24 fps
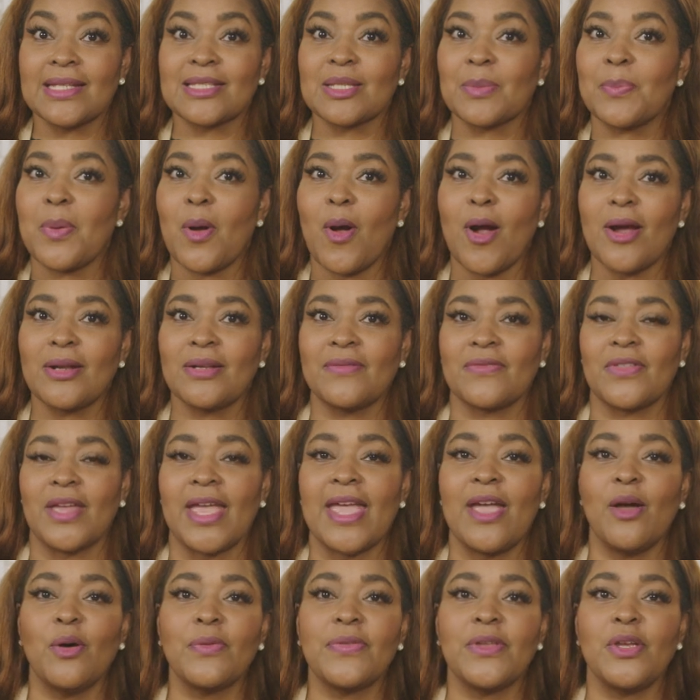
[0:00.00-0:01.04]
as a part of the
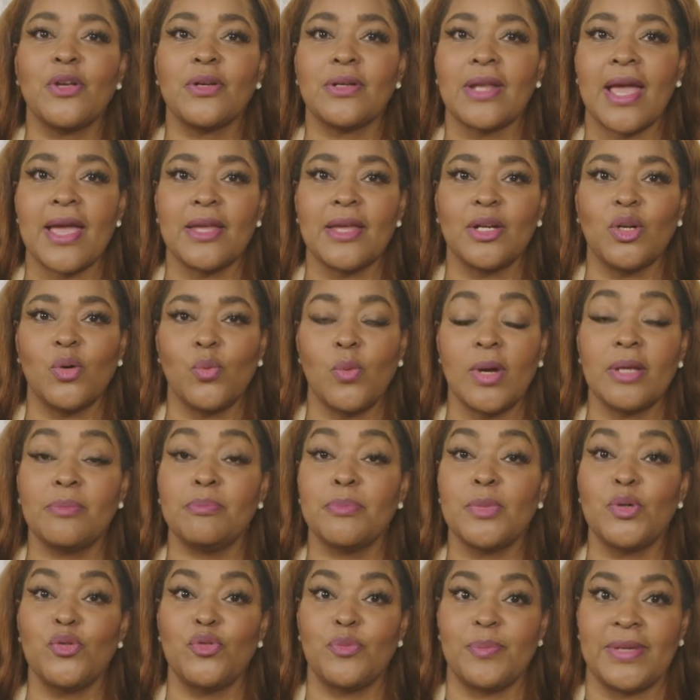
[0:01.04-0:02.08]
Healthier 901
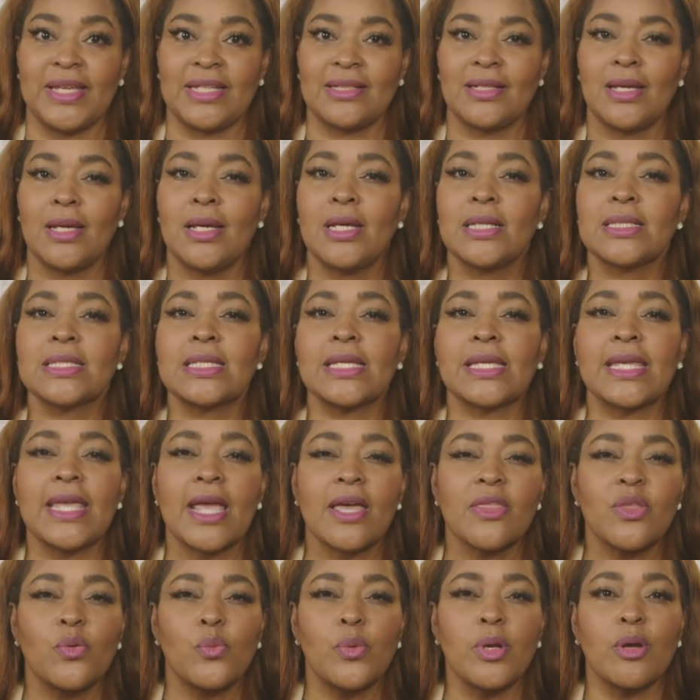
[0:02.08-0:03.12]
movement.
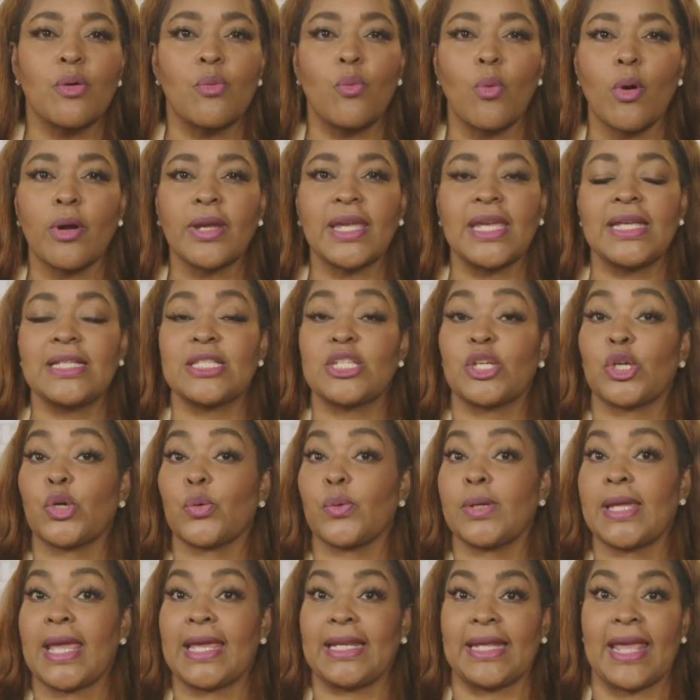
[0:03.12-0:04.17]
Together we are working to
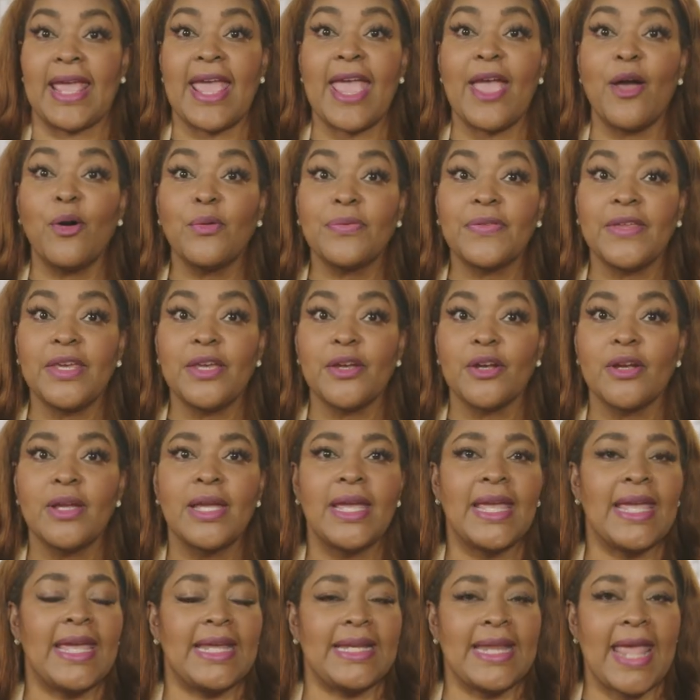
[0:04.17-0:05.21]
create a healthier
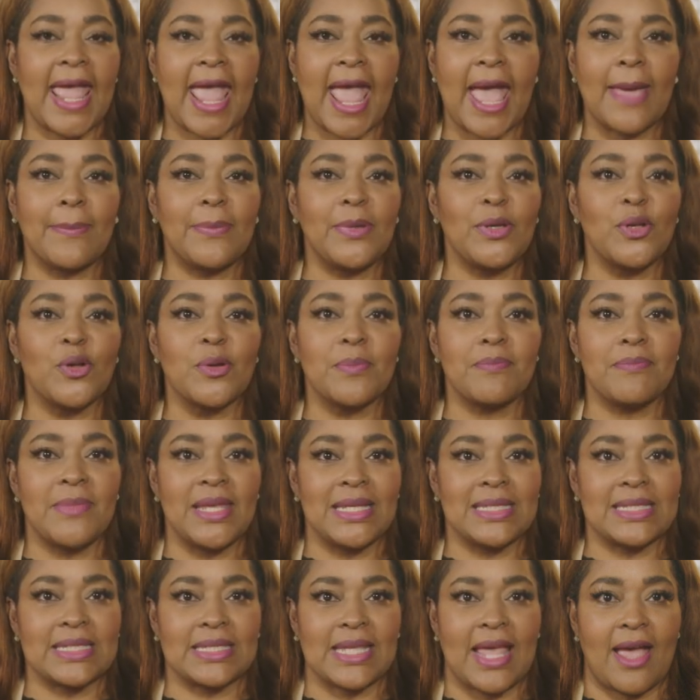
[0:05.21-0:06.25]
and happier
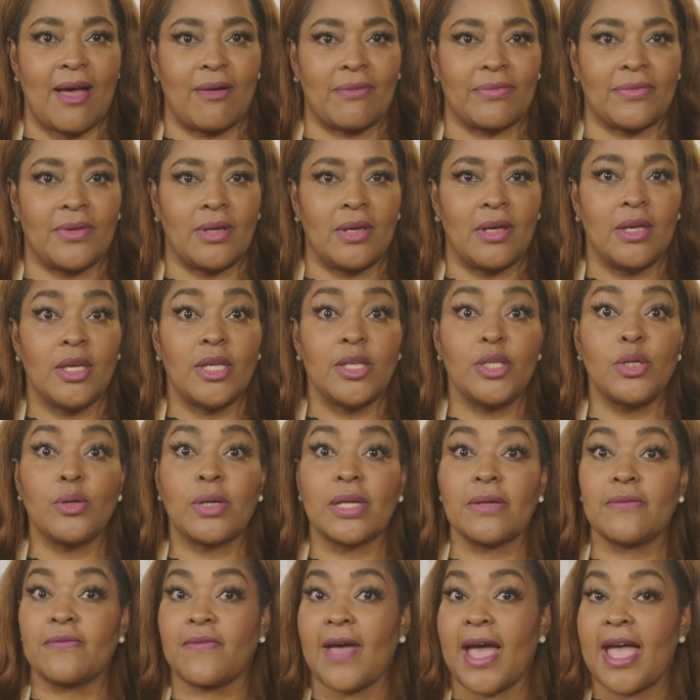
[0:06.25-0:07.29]
Mid-South. You
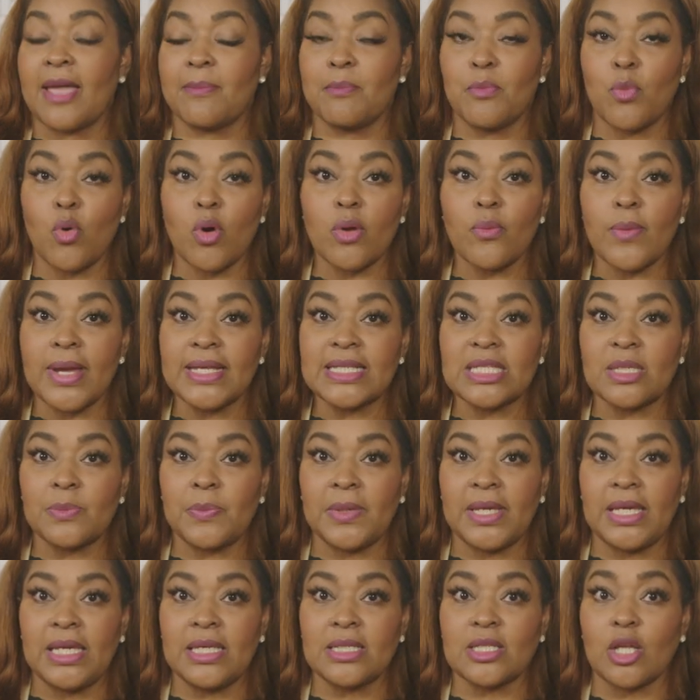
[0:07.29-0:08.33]
can find more
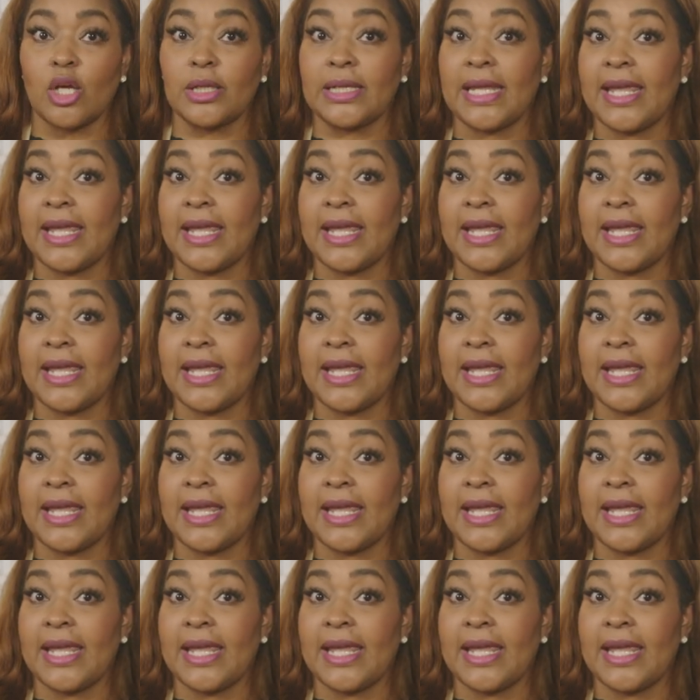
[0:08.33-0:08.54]
recipes on